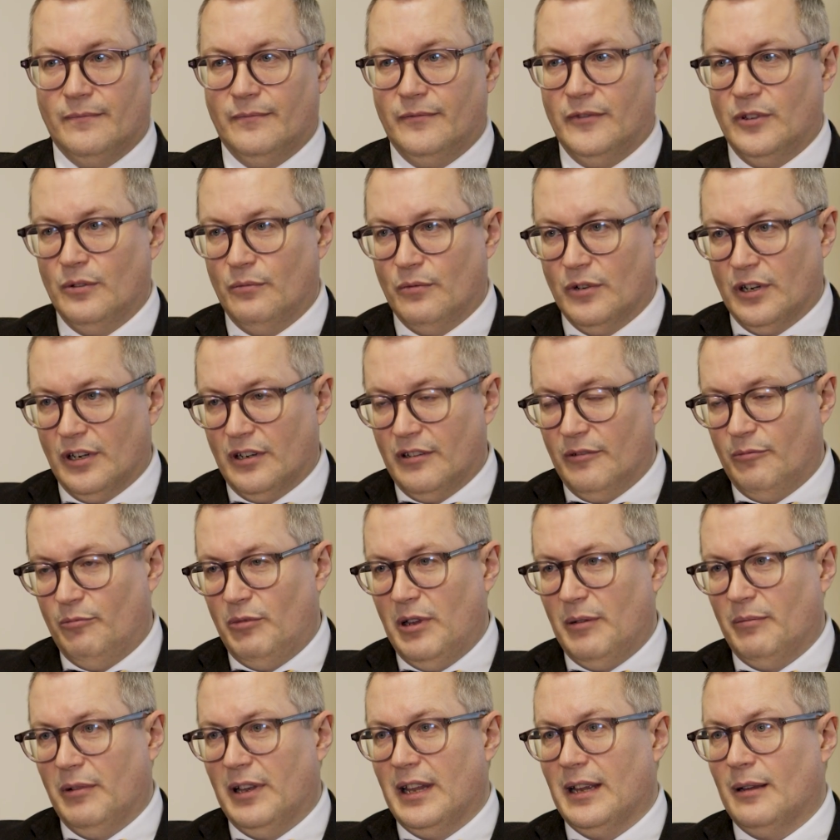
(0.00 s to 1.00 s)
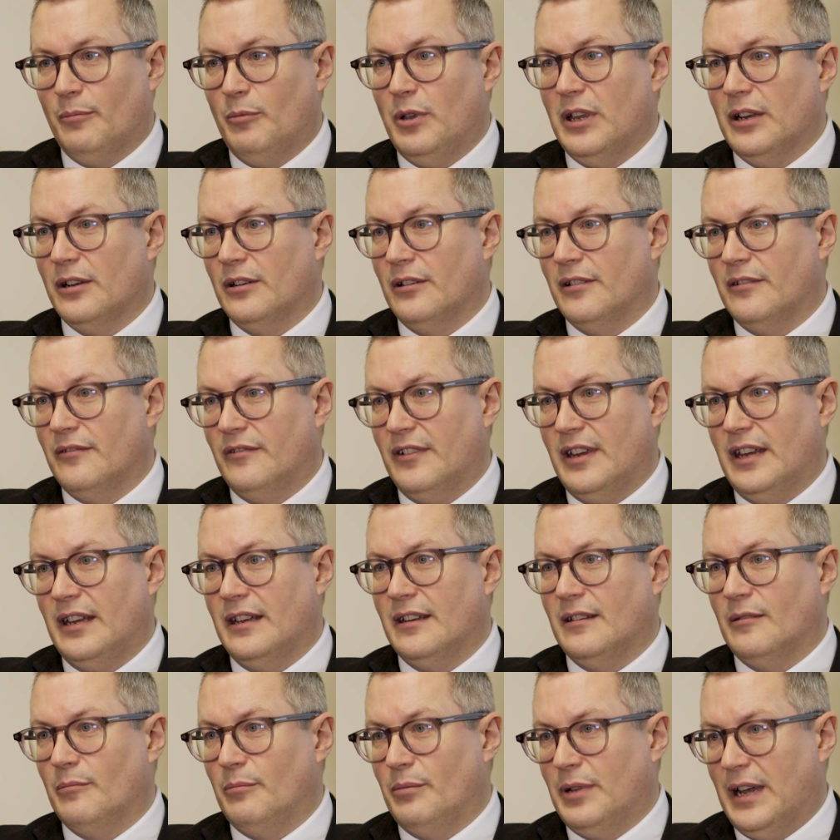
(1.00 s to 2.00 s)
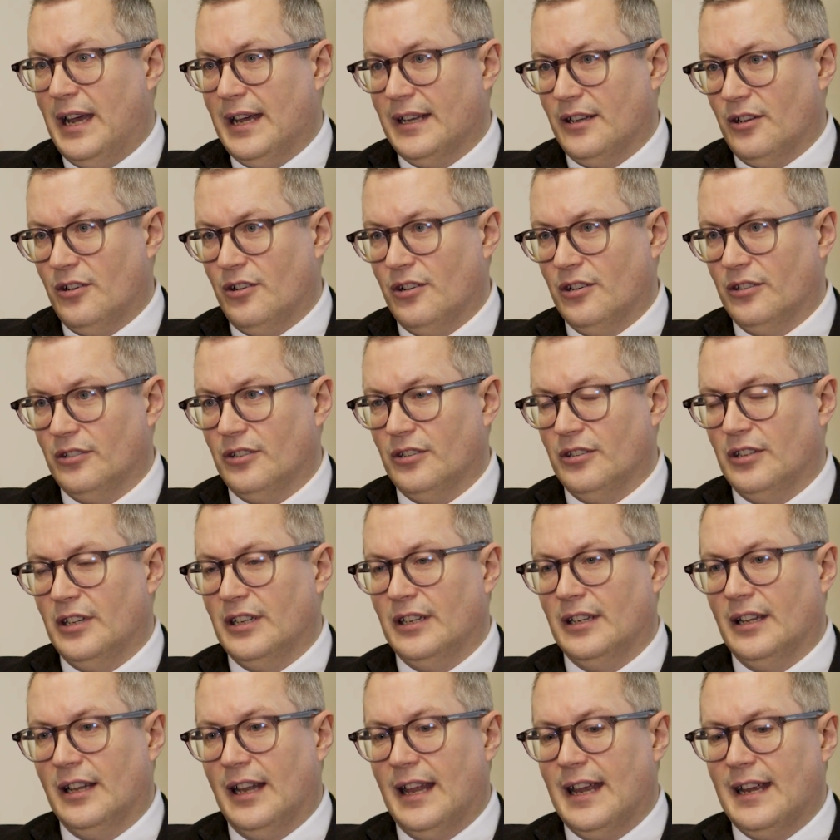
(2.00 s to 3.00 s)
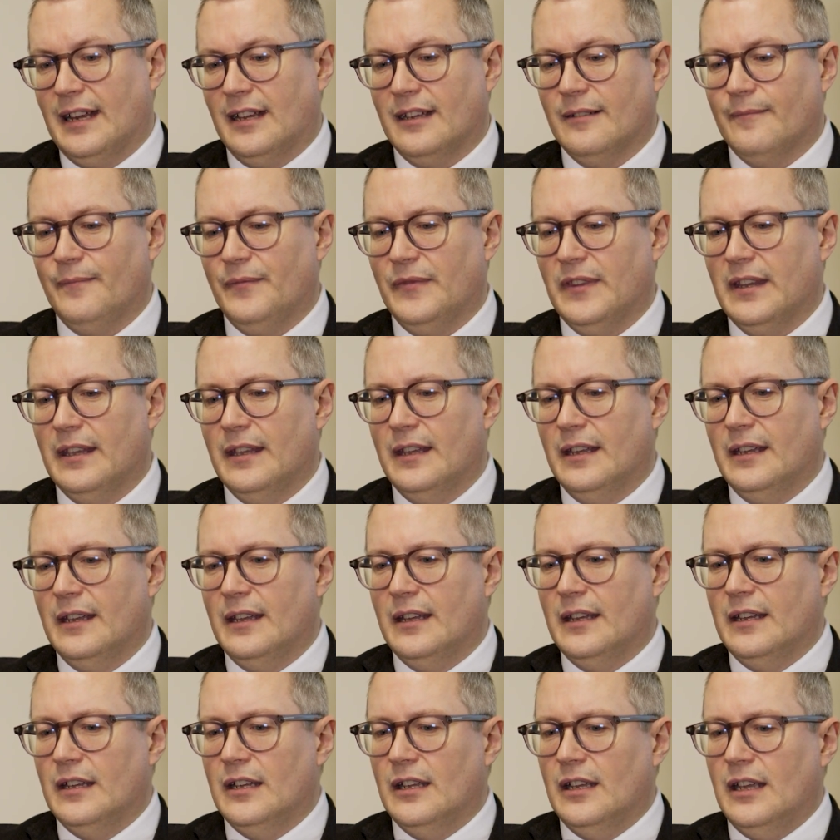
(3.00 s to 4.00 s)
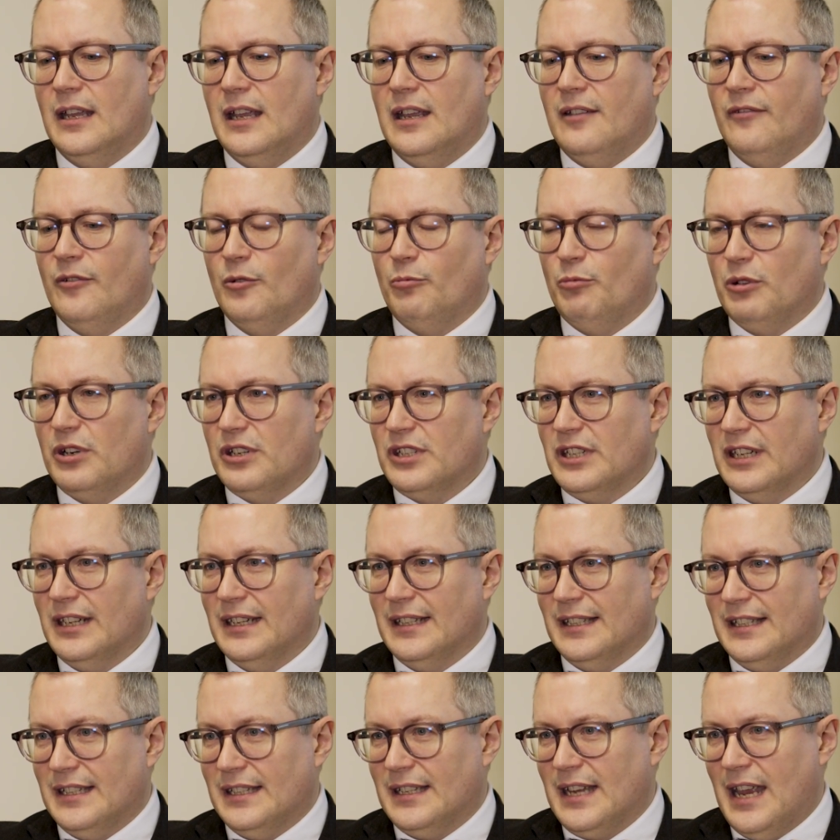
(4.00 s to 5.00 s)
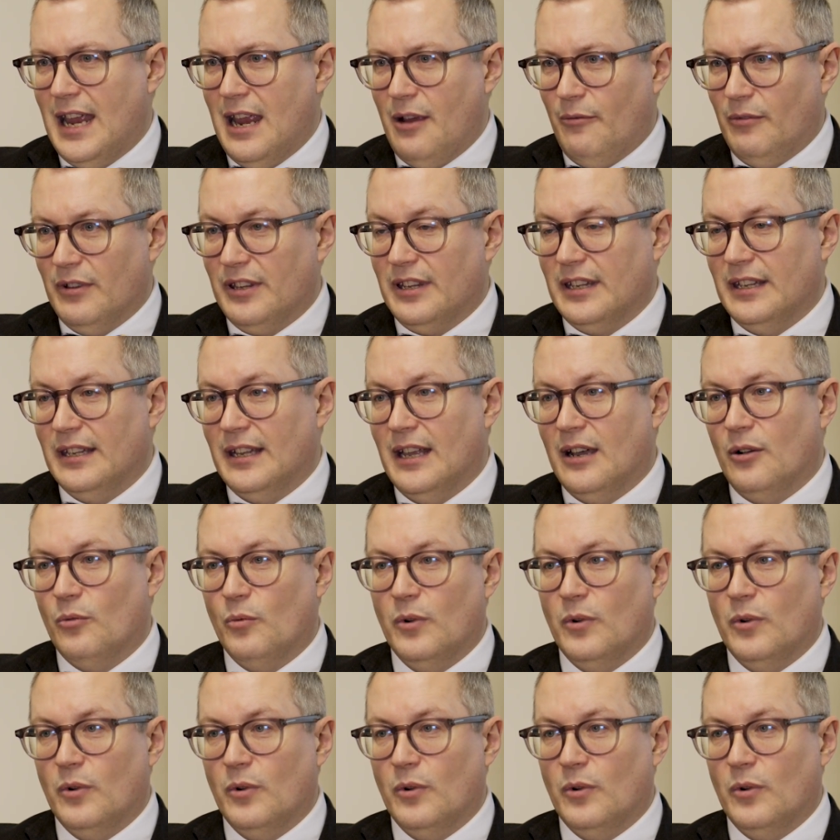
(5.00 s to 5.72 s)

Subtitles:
The work of people like Peter Levine and Pat Ogden and the like. If a person can stay within that